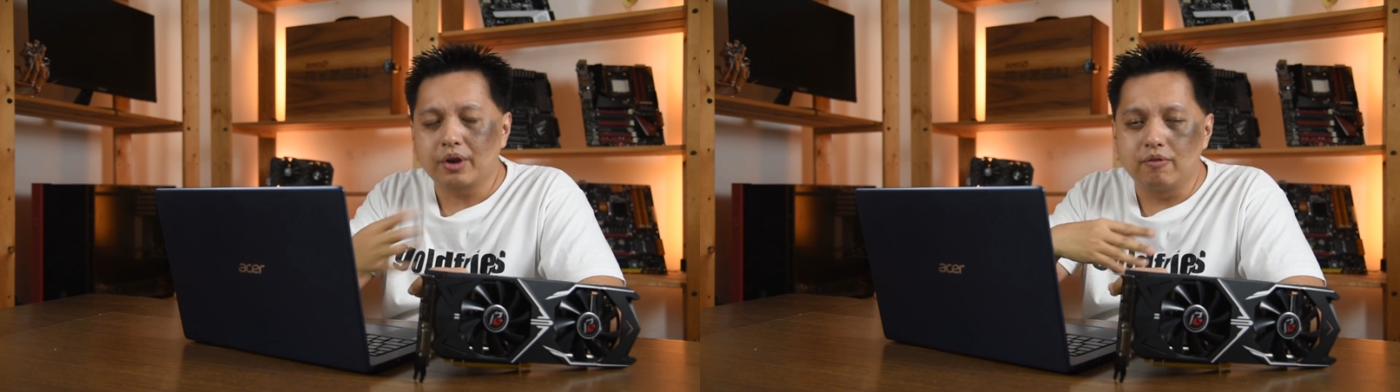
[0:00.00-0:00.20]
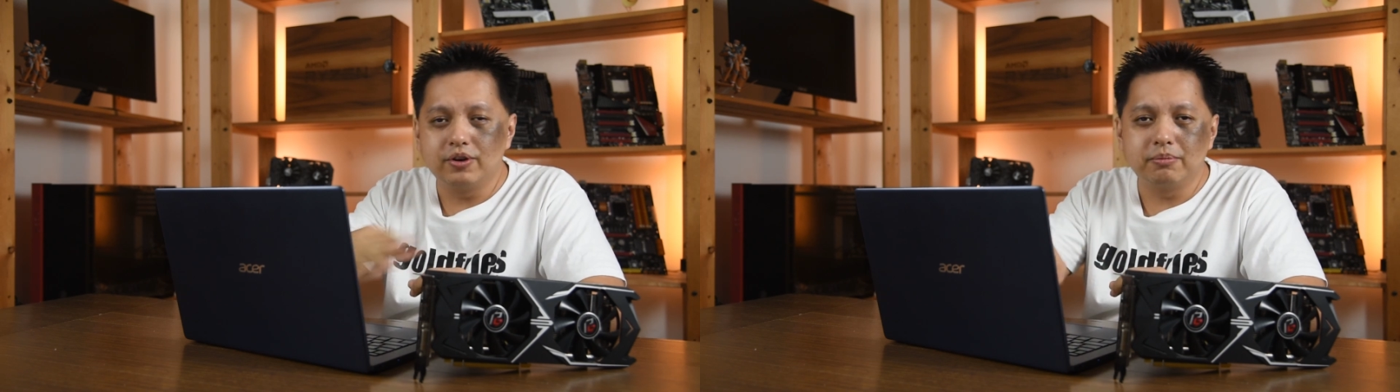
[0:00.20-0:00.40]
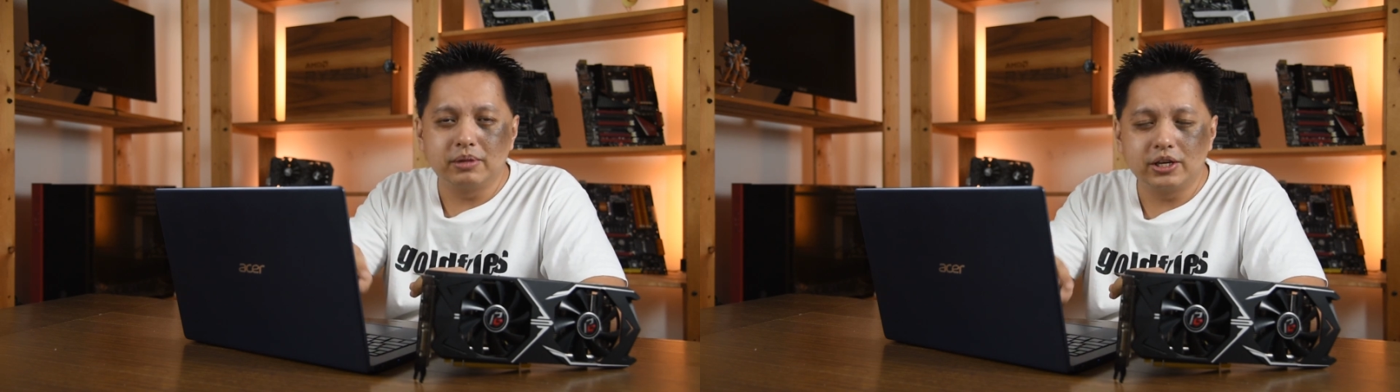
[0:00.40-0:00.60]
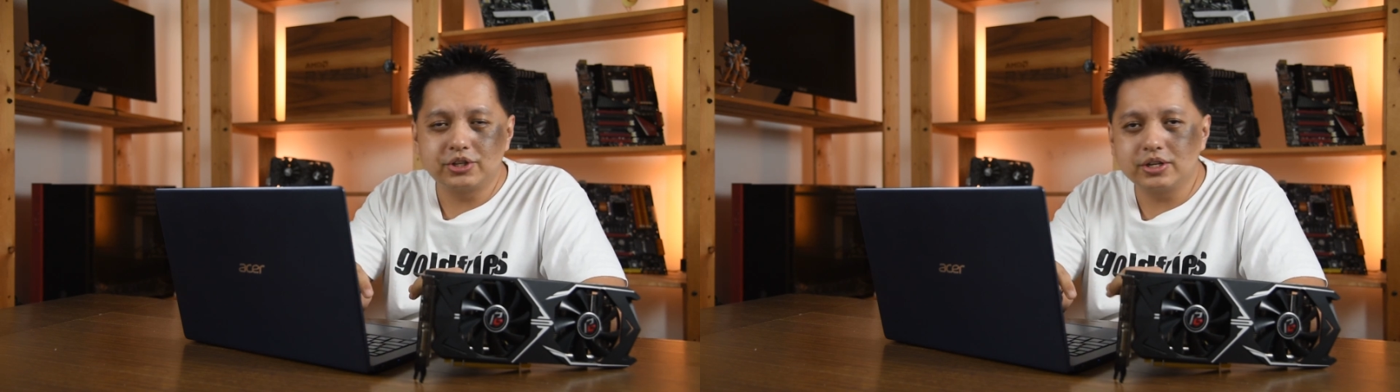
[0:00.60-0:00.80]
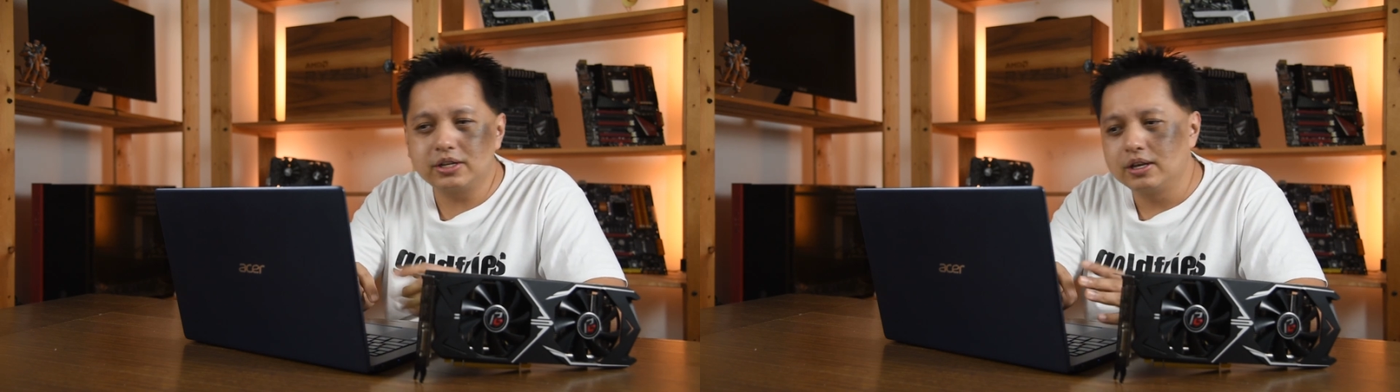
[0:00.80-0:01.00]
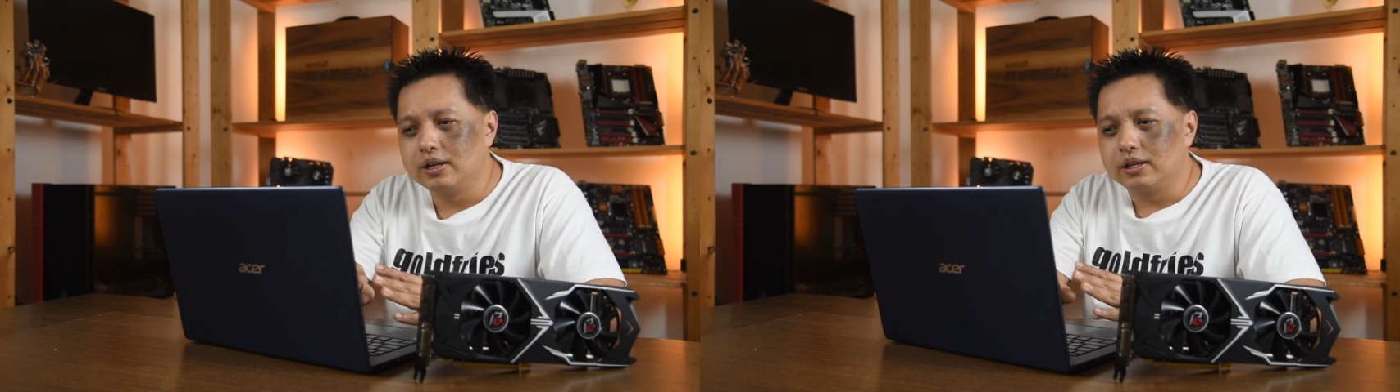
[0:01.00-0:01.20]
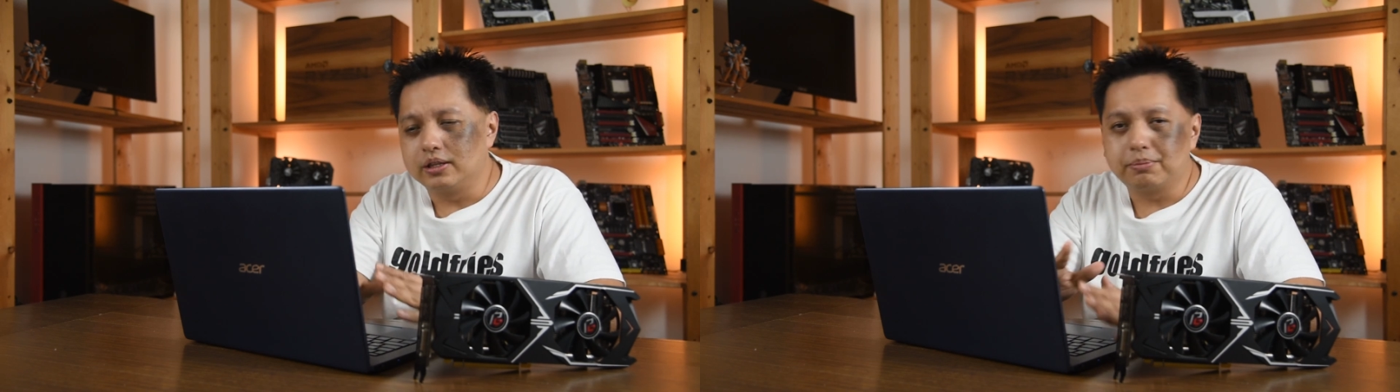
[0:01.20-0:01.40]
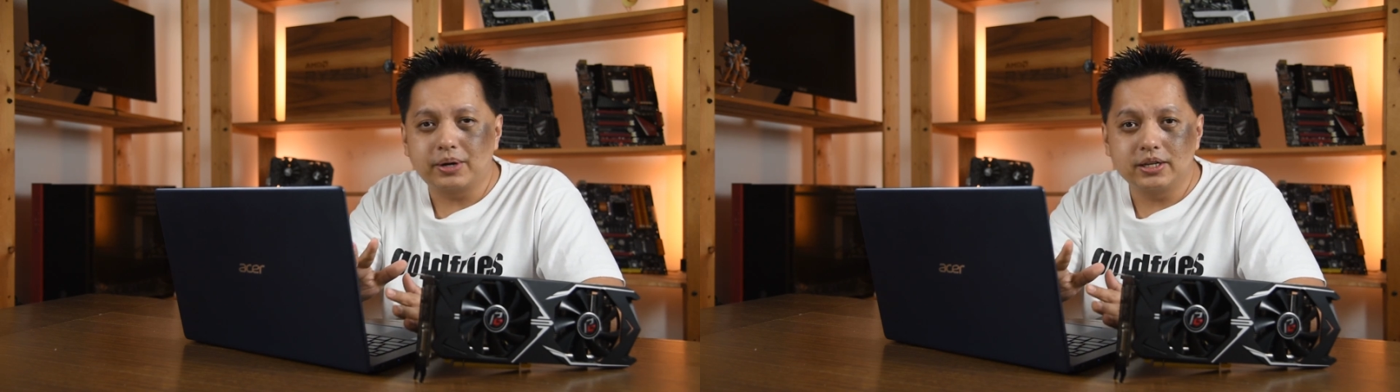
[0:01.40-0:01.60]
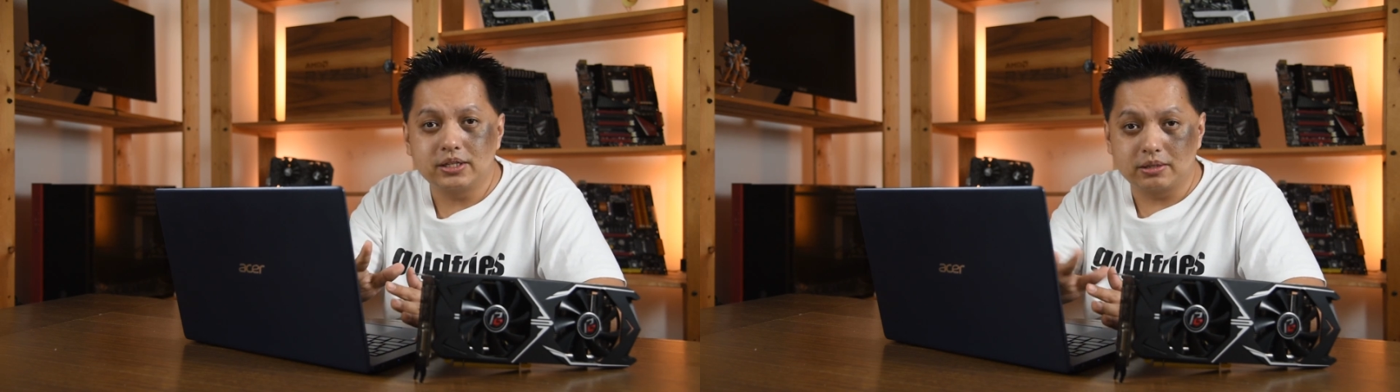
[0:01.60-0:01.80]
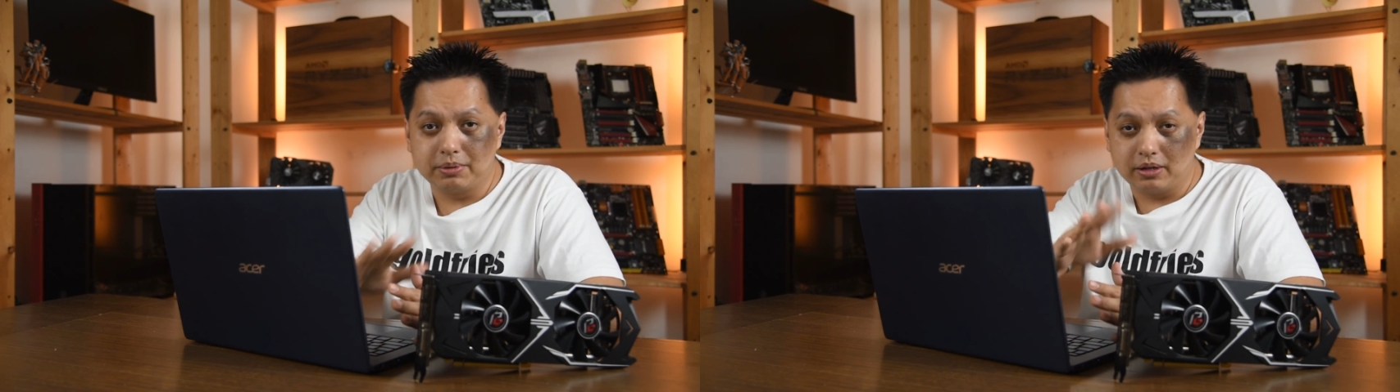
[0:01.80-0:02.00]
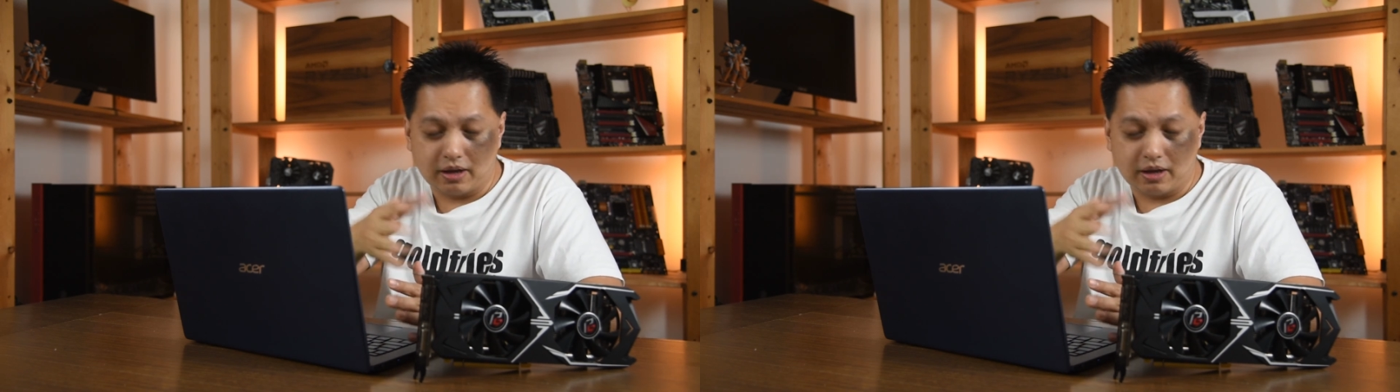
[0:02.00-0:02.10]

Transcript: Over in Malaysia, the price is a bit